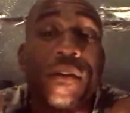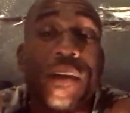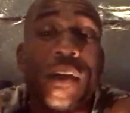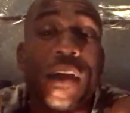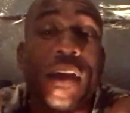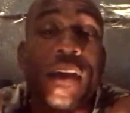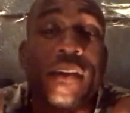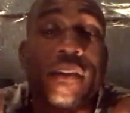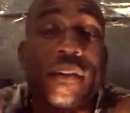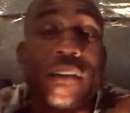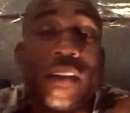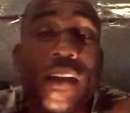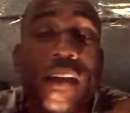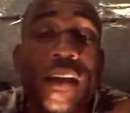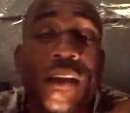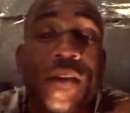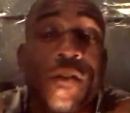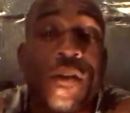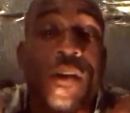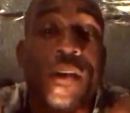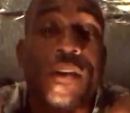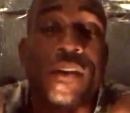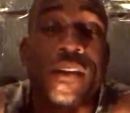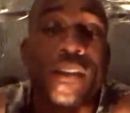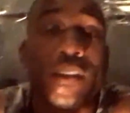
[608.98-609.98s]
we can't say
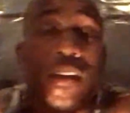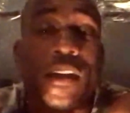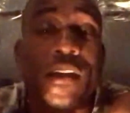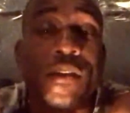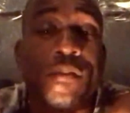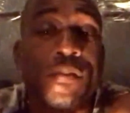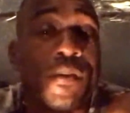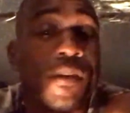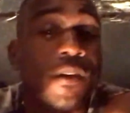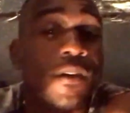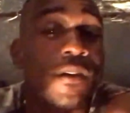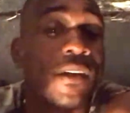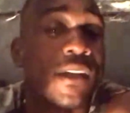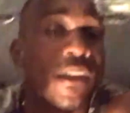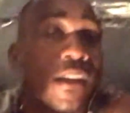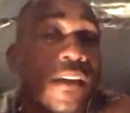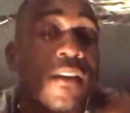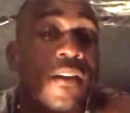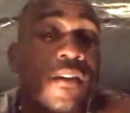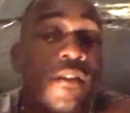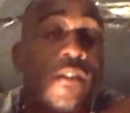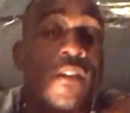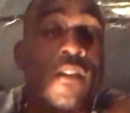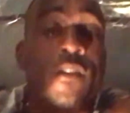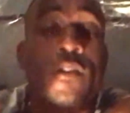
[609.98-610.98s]
what the next person ain't
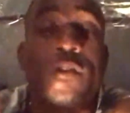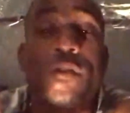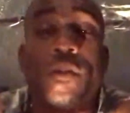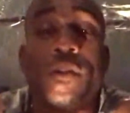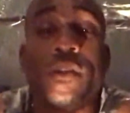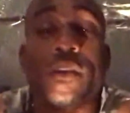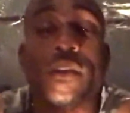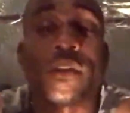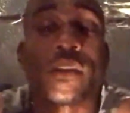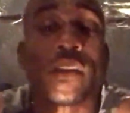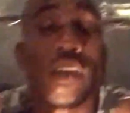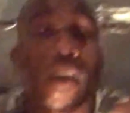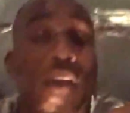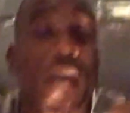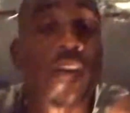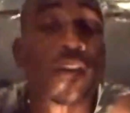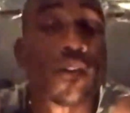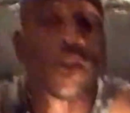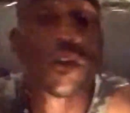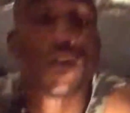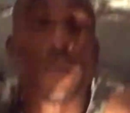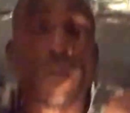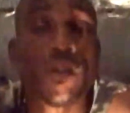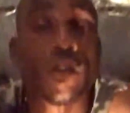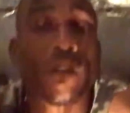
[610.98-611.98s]
gonna do. We just gotta
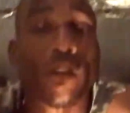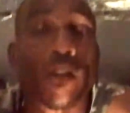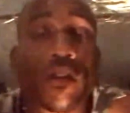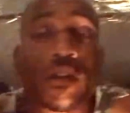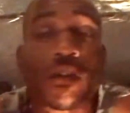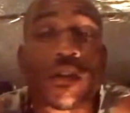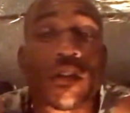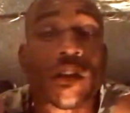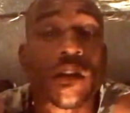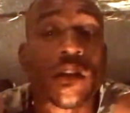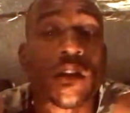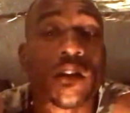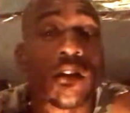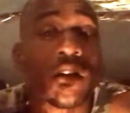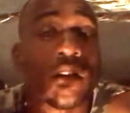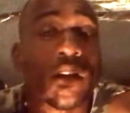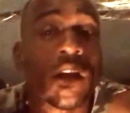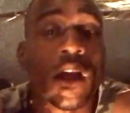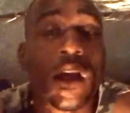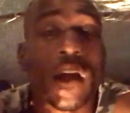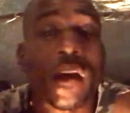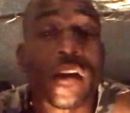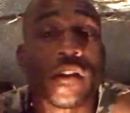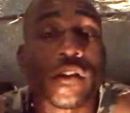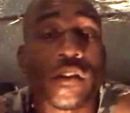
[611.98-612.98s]
do it and see
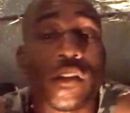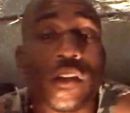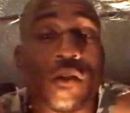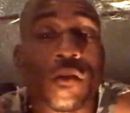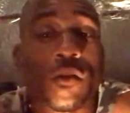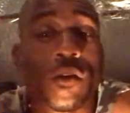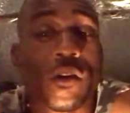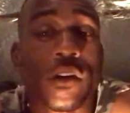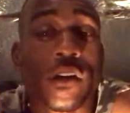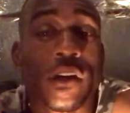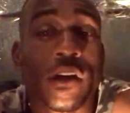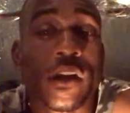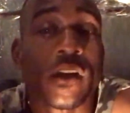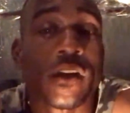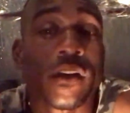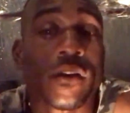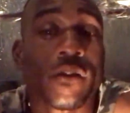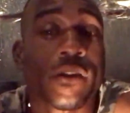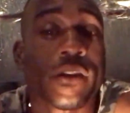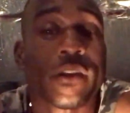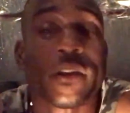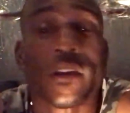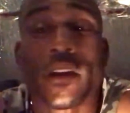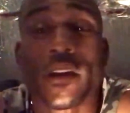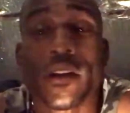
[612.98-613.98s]
how this shit work out. If
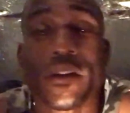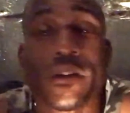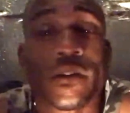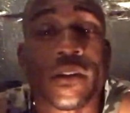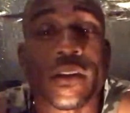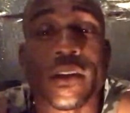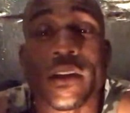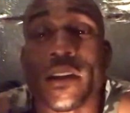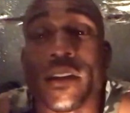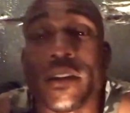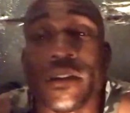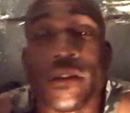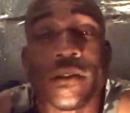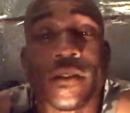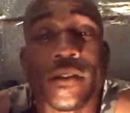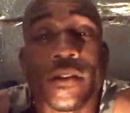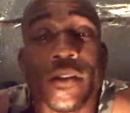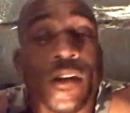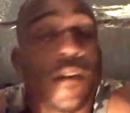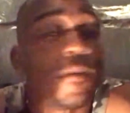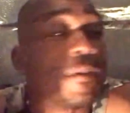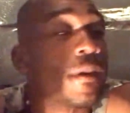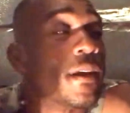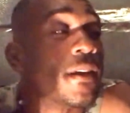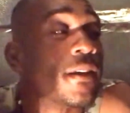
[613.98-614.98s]
it don't, then
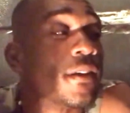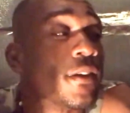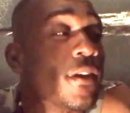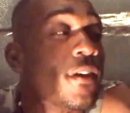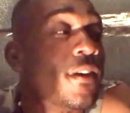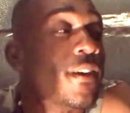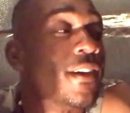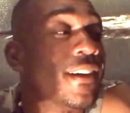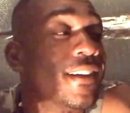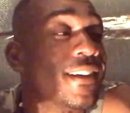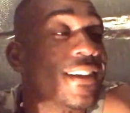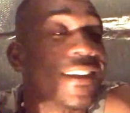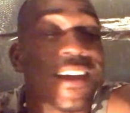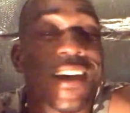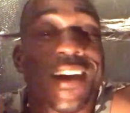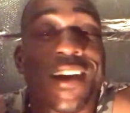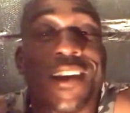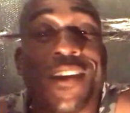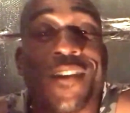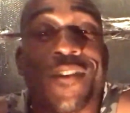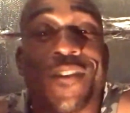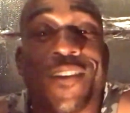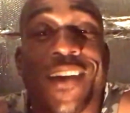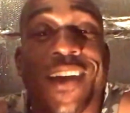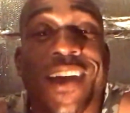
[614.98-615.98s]
start back doing it the
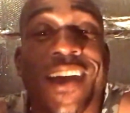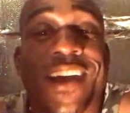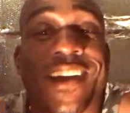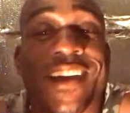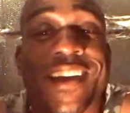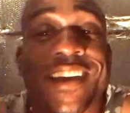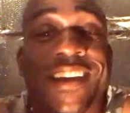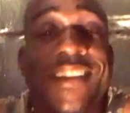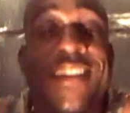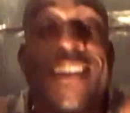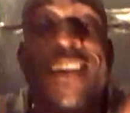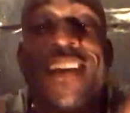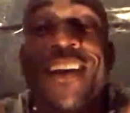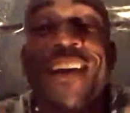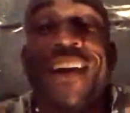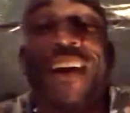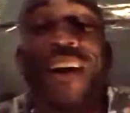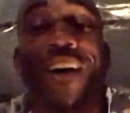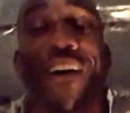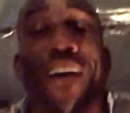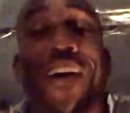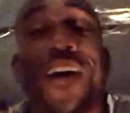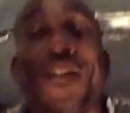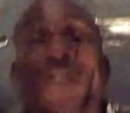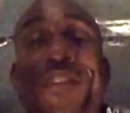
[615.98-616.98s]
other way, I guess.
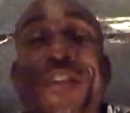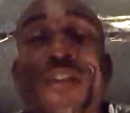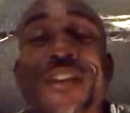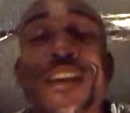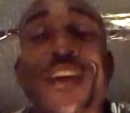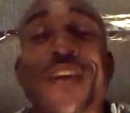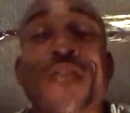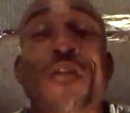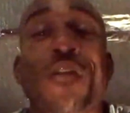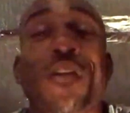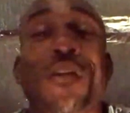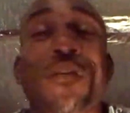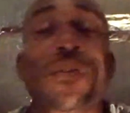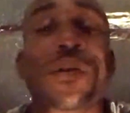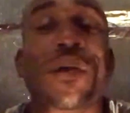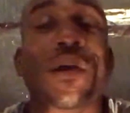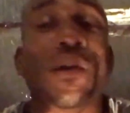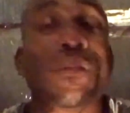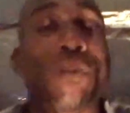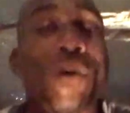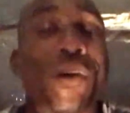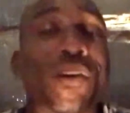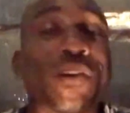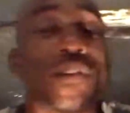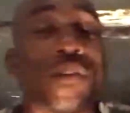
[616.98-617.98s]
Or if you just want to be a
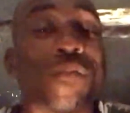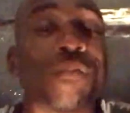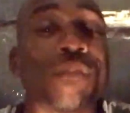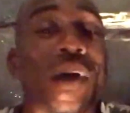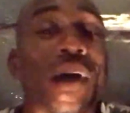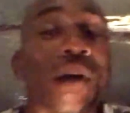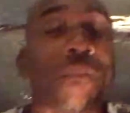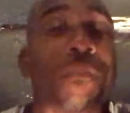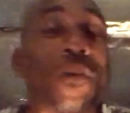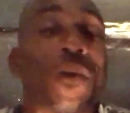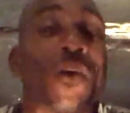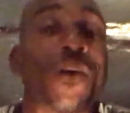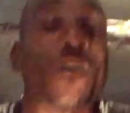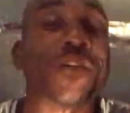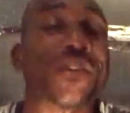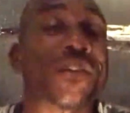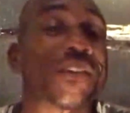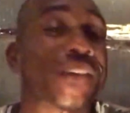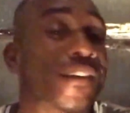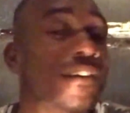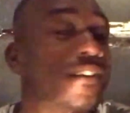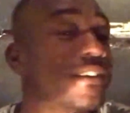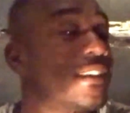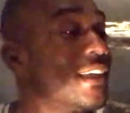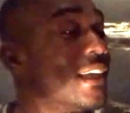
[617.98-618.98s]
person about more,
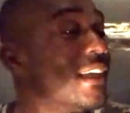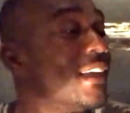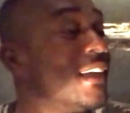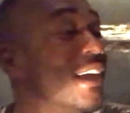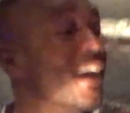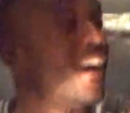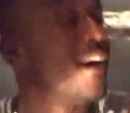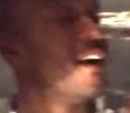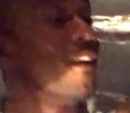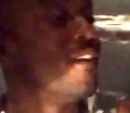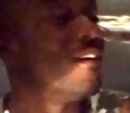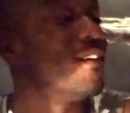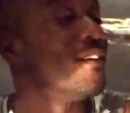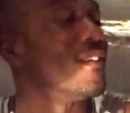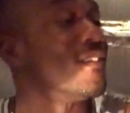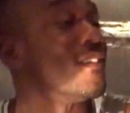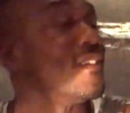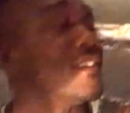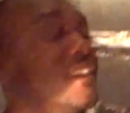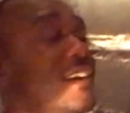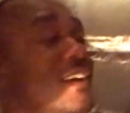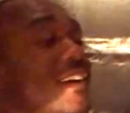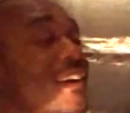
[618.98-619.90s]
continue on.